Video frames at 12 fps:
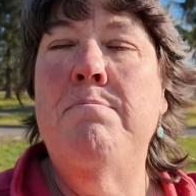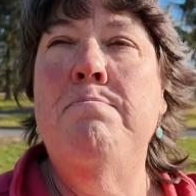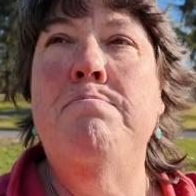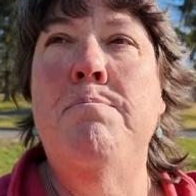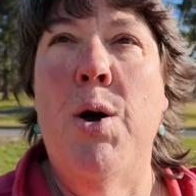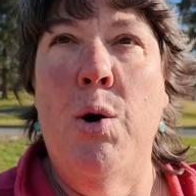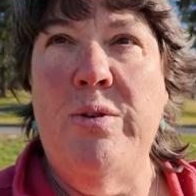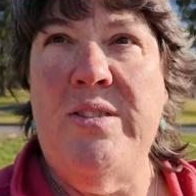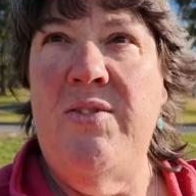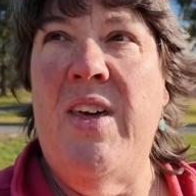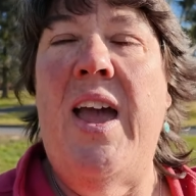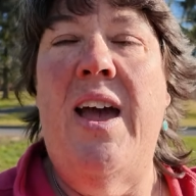
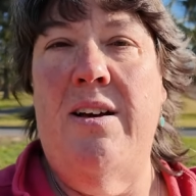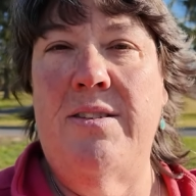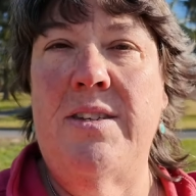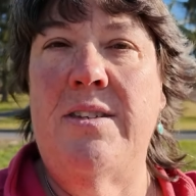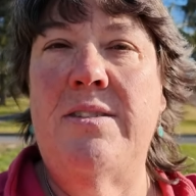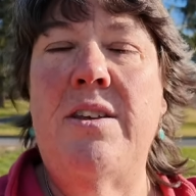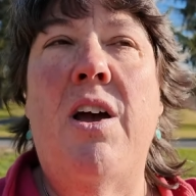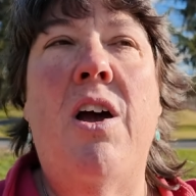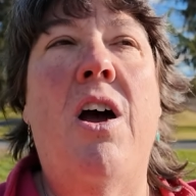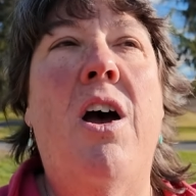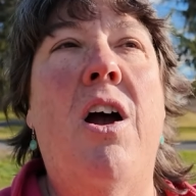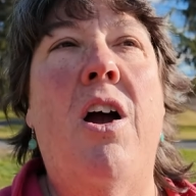most of the houses
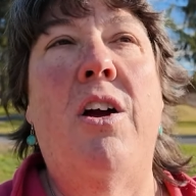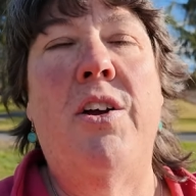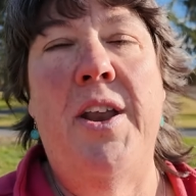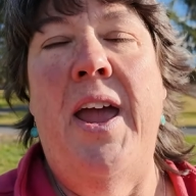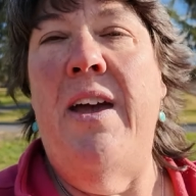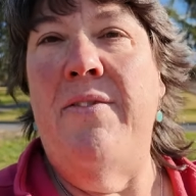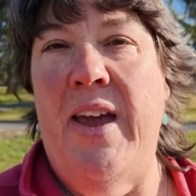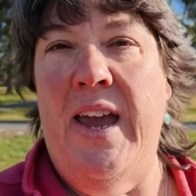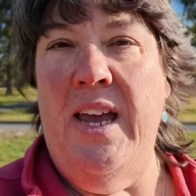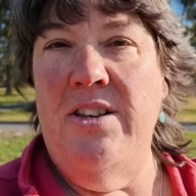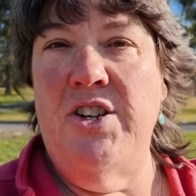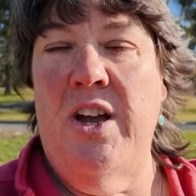are going to have
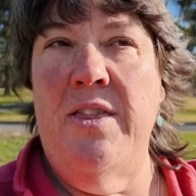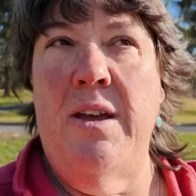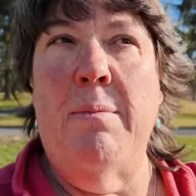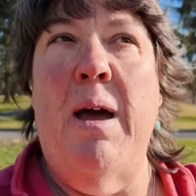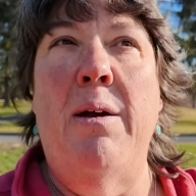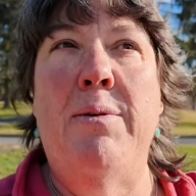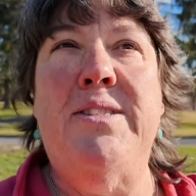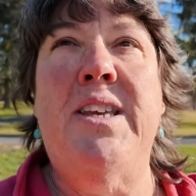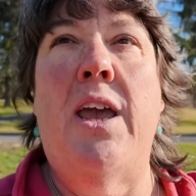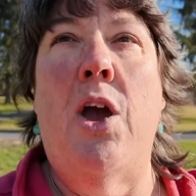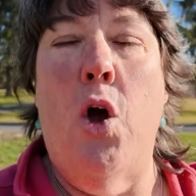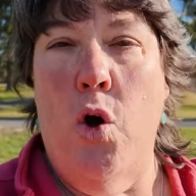age on them. I would
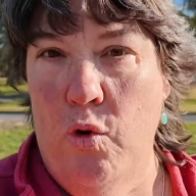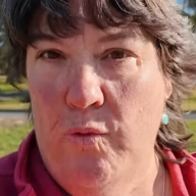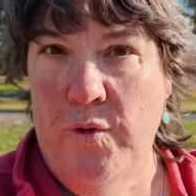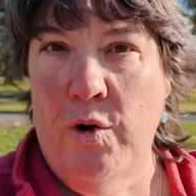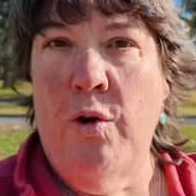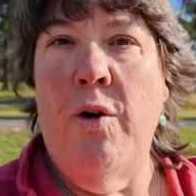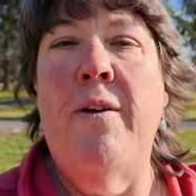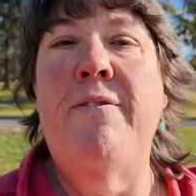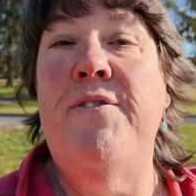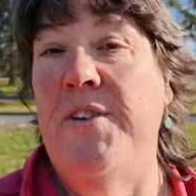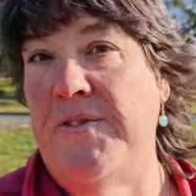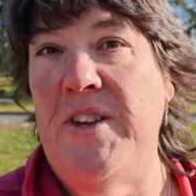say over
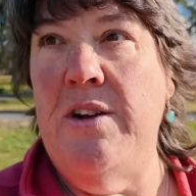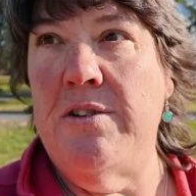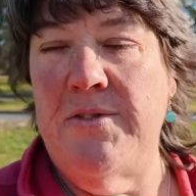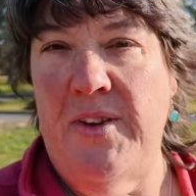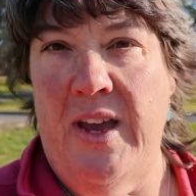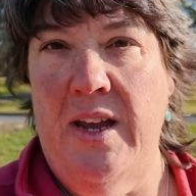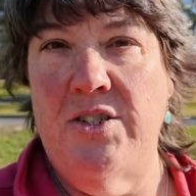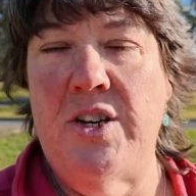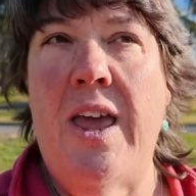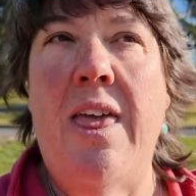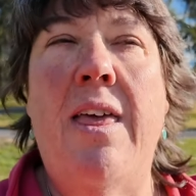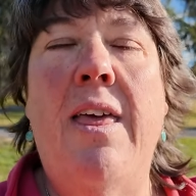50 years of
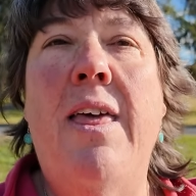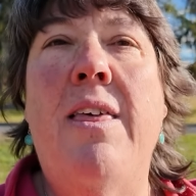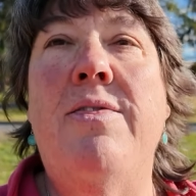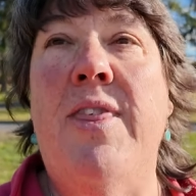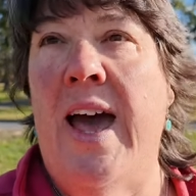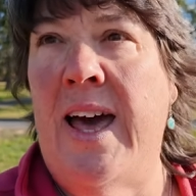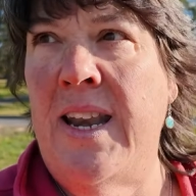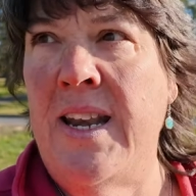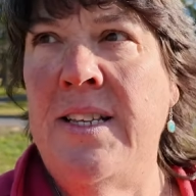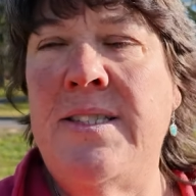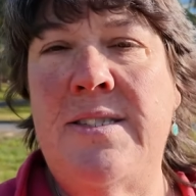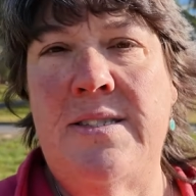age. That
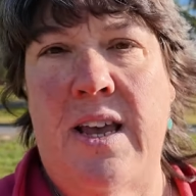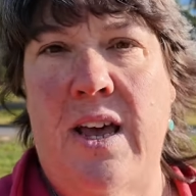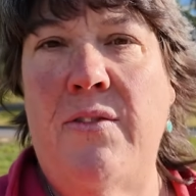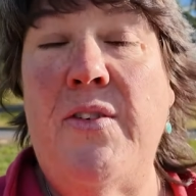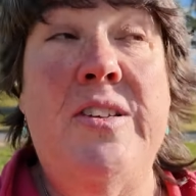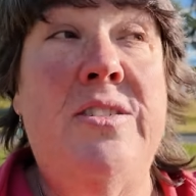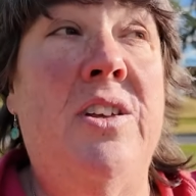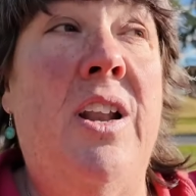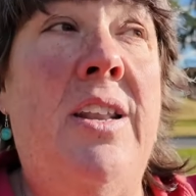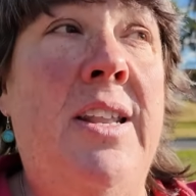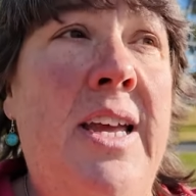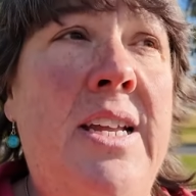in itself is going
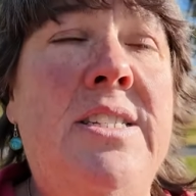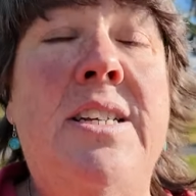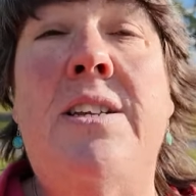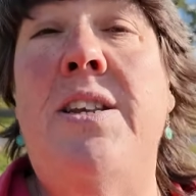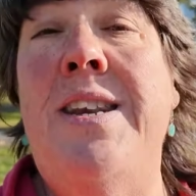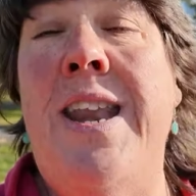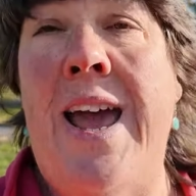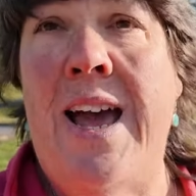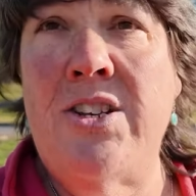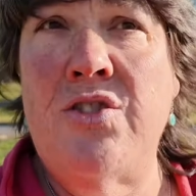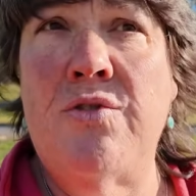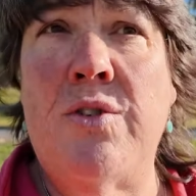to lead to
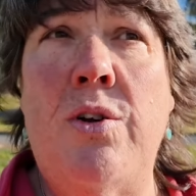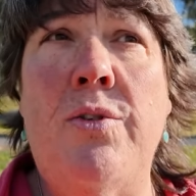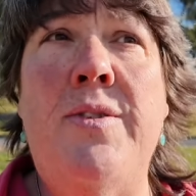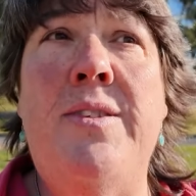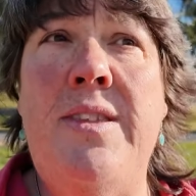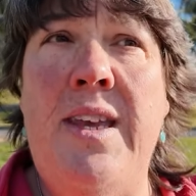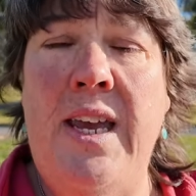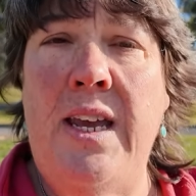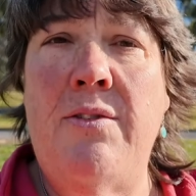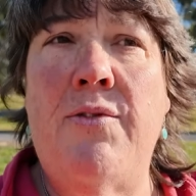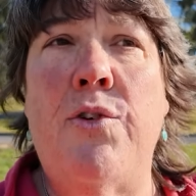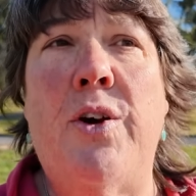natural
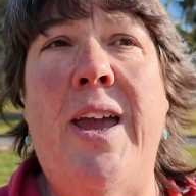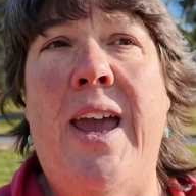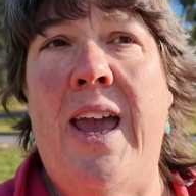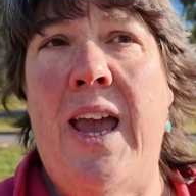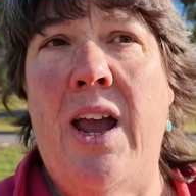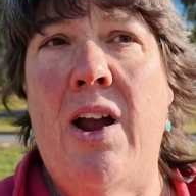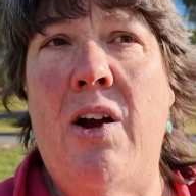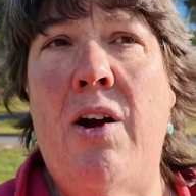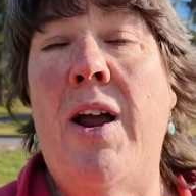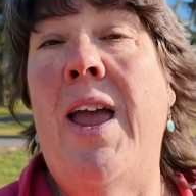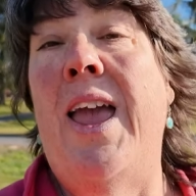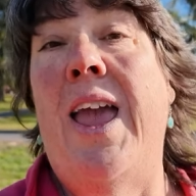need for
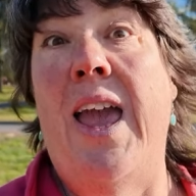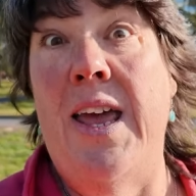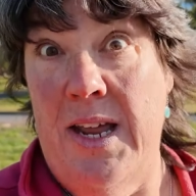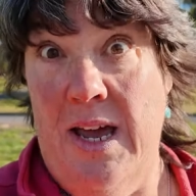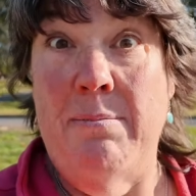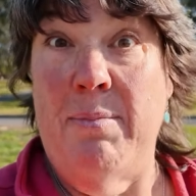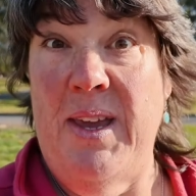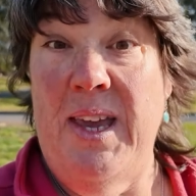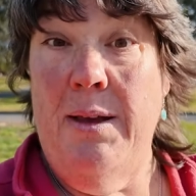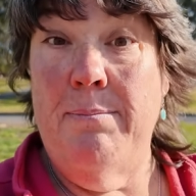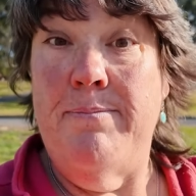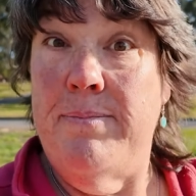care and
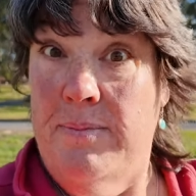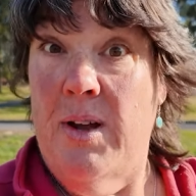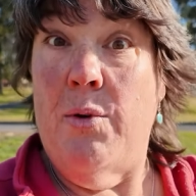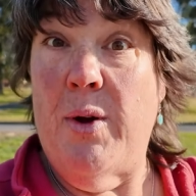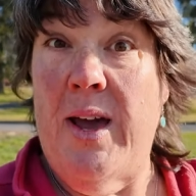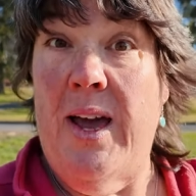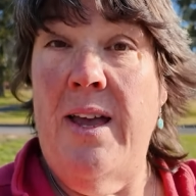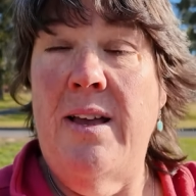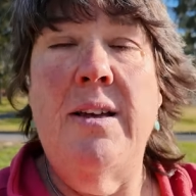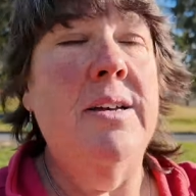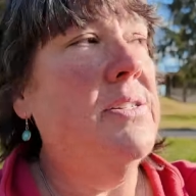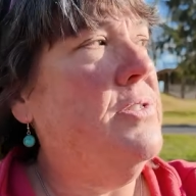upkeep, okay?
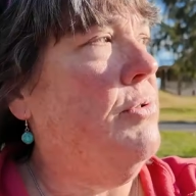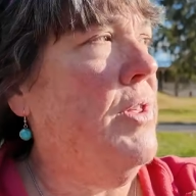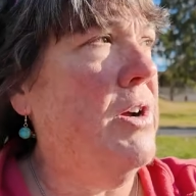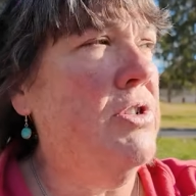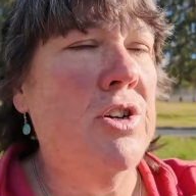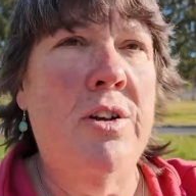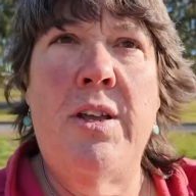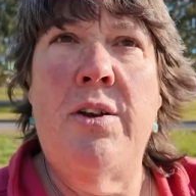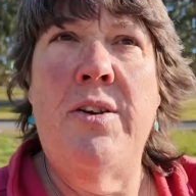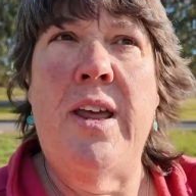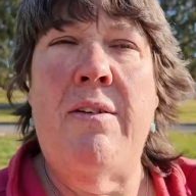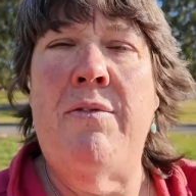So there's your
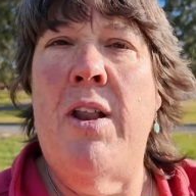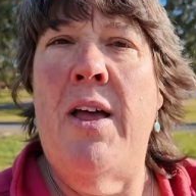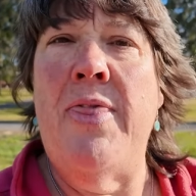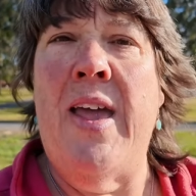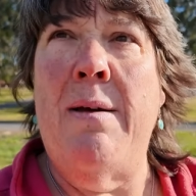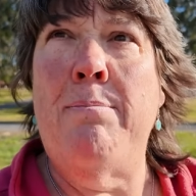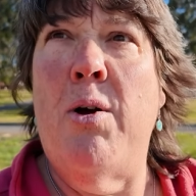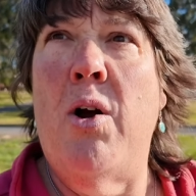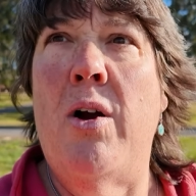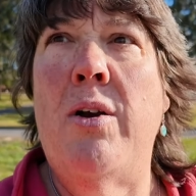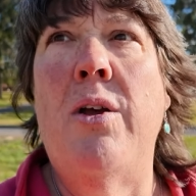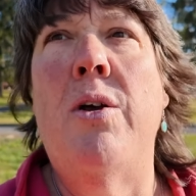little devil on that
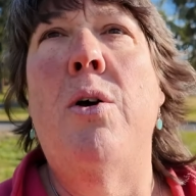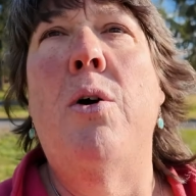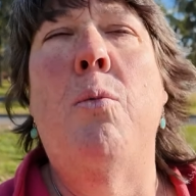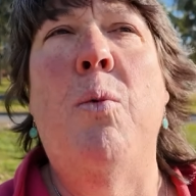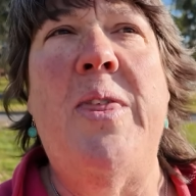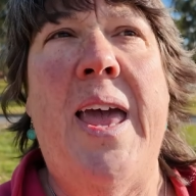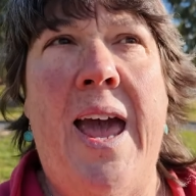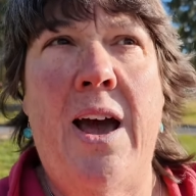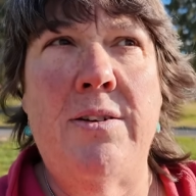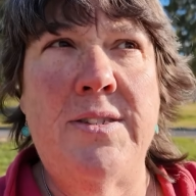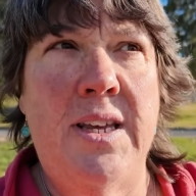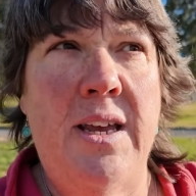part with
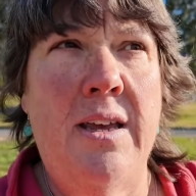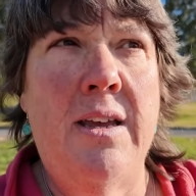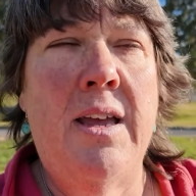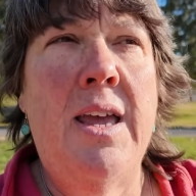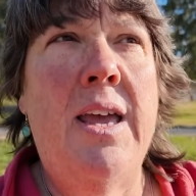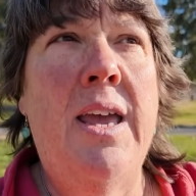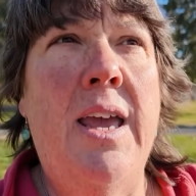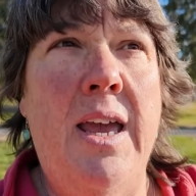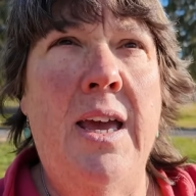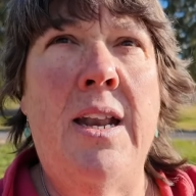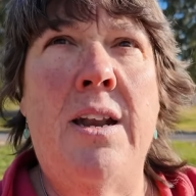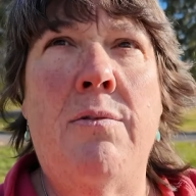housing
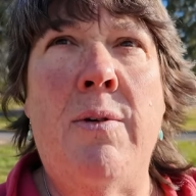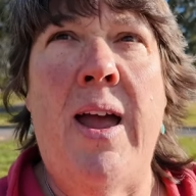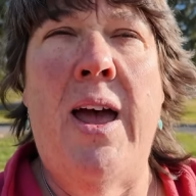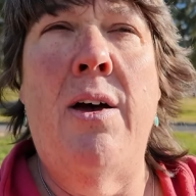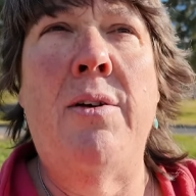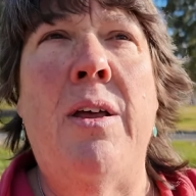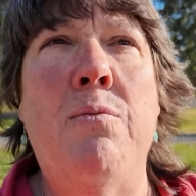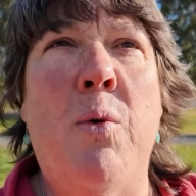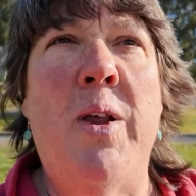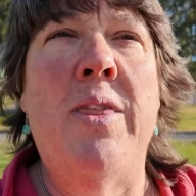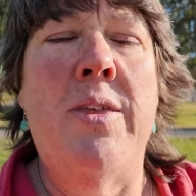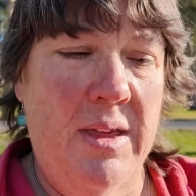in and around, and
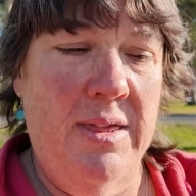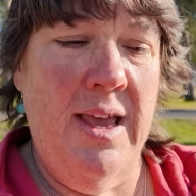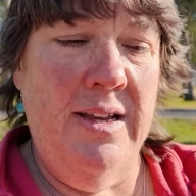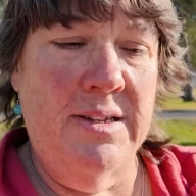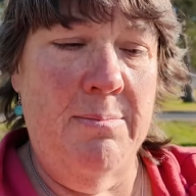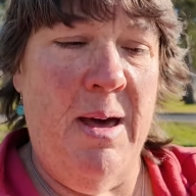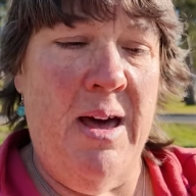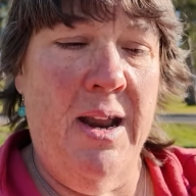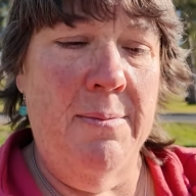one of the things about